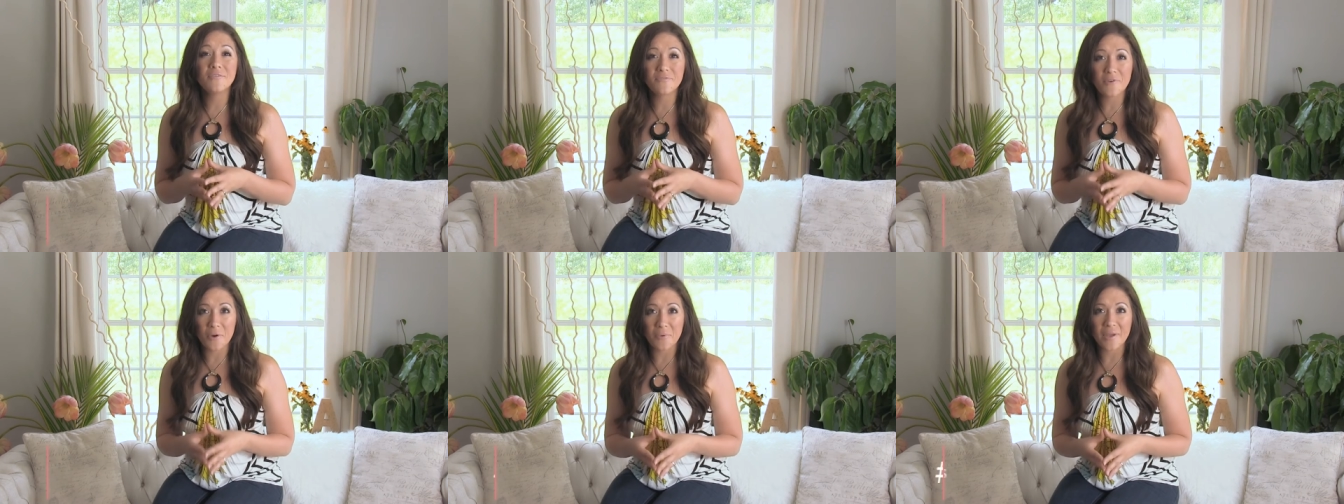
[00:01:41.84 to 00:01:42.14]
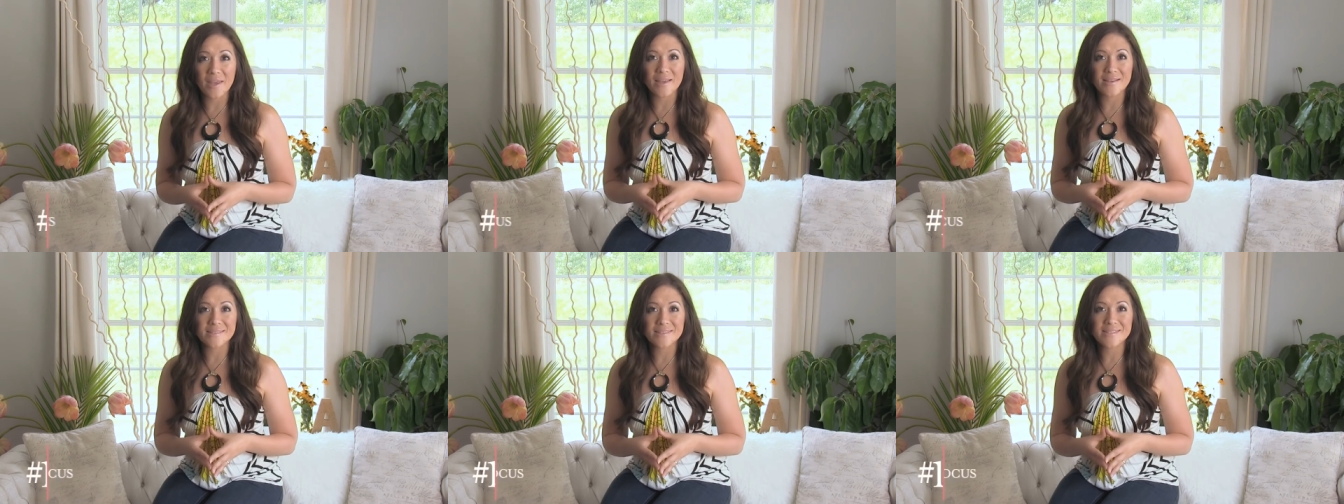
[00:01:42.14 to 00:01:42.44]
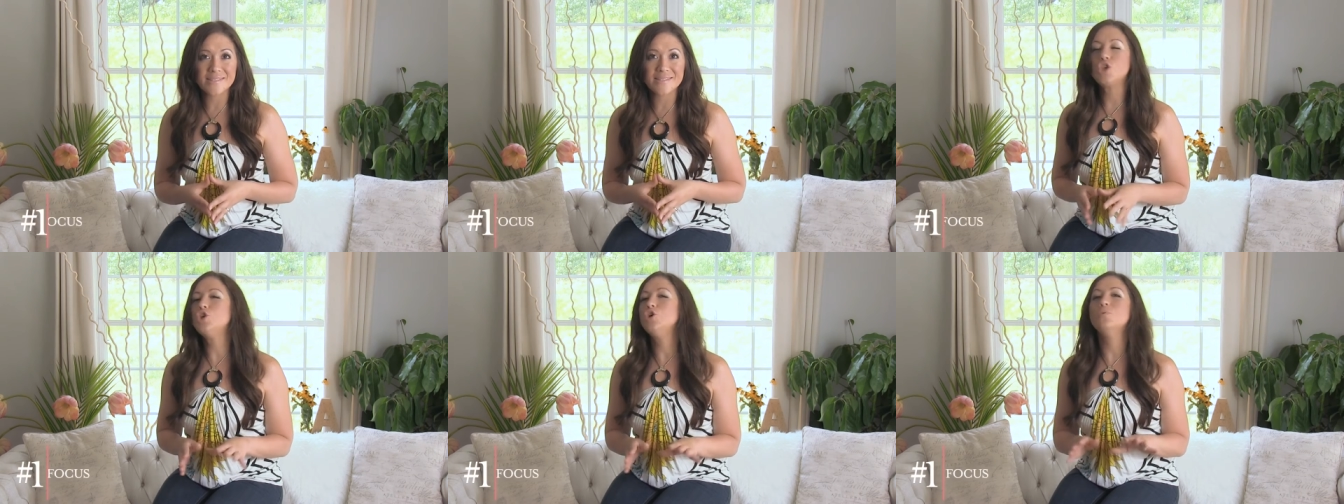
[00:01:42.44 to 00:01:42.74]
focus.
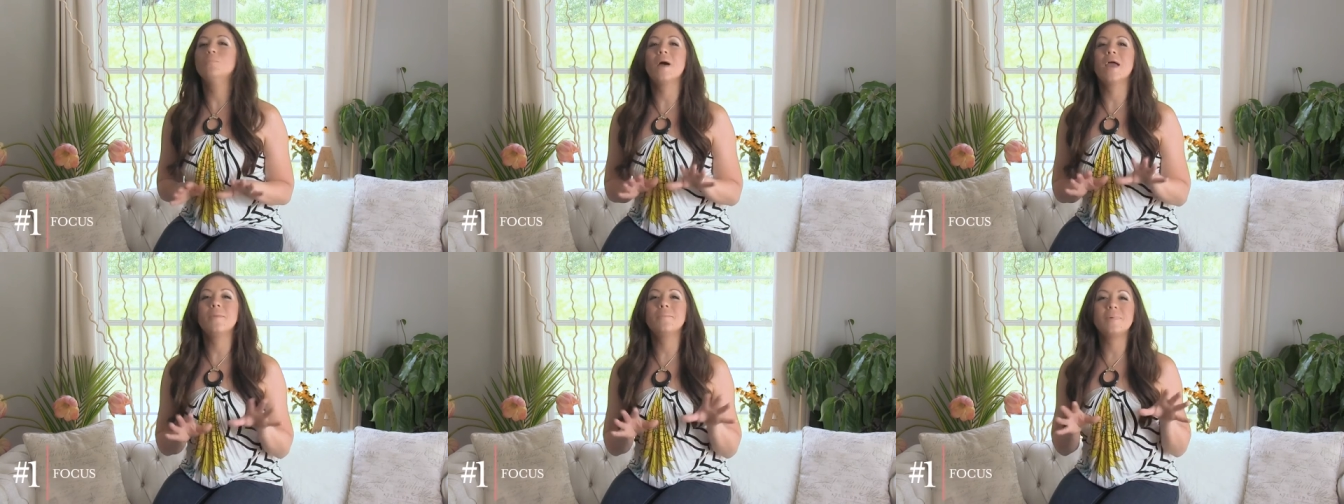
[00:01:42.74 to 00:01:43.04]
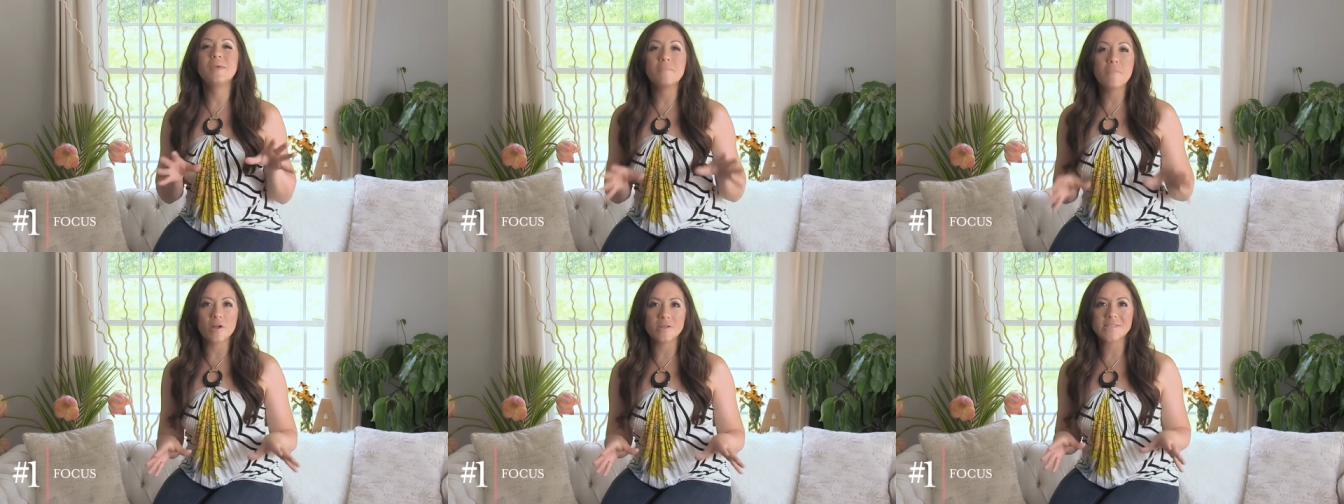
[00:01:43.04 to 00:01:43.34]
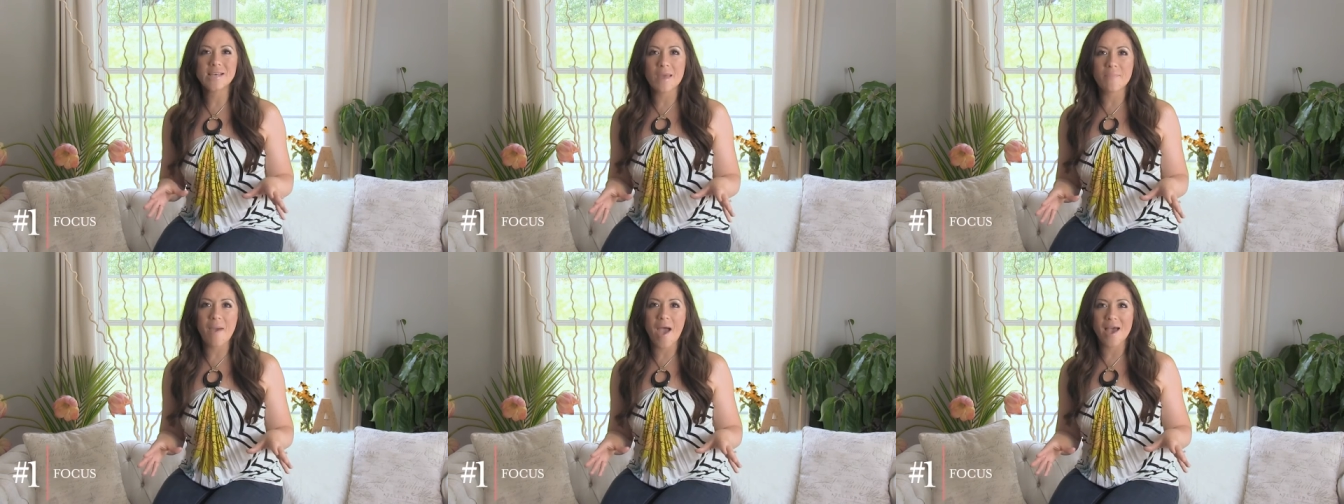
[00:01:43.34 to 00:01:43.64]
You might be
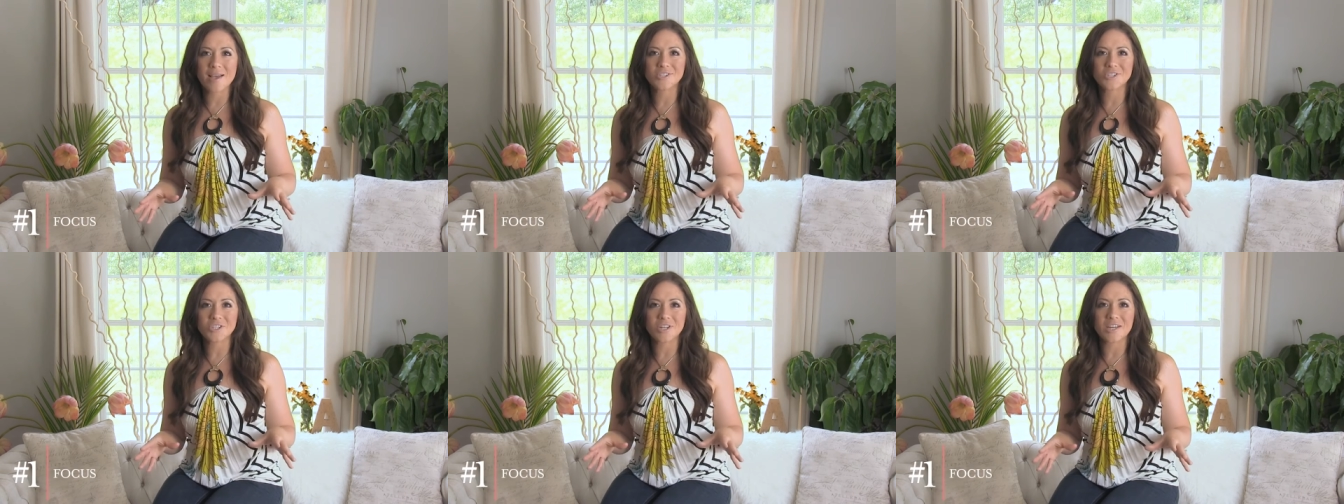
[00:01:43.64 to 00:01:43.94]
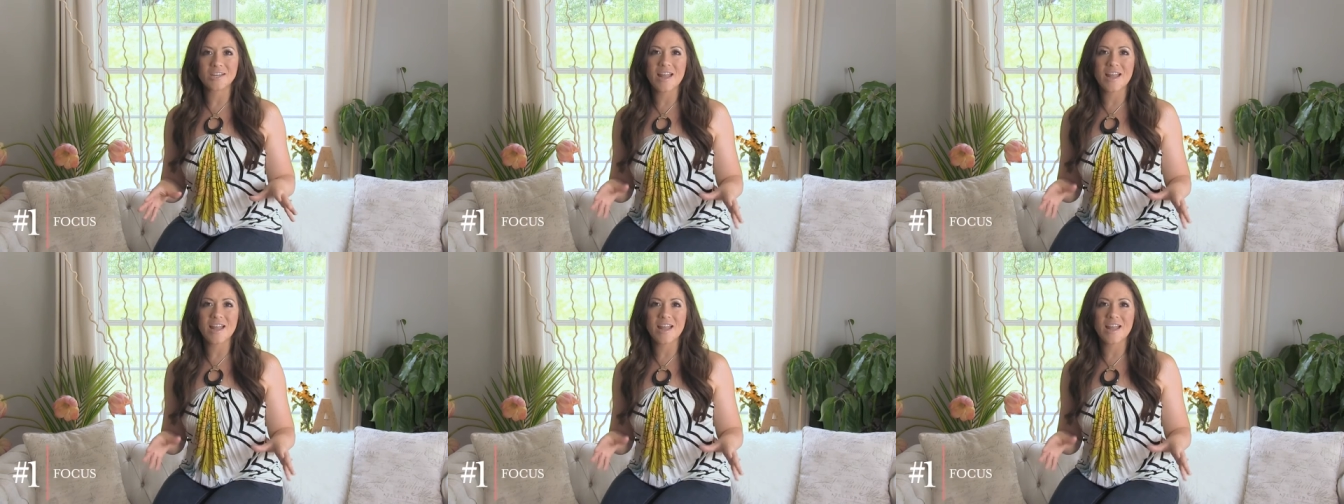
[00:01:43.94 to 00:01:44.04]
multi-passionate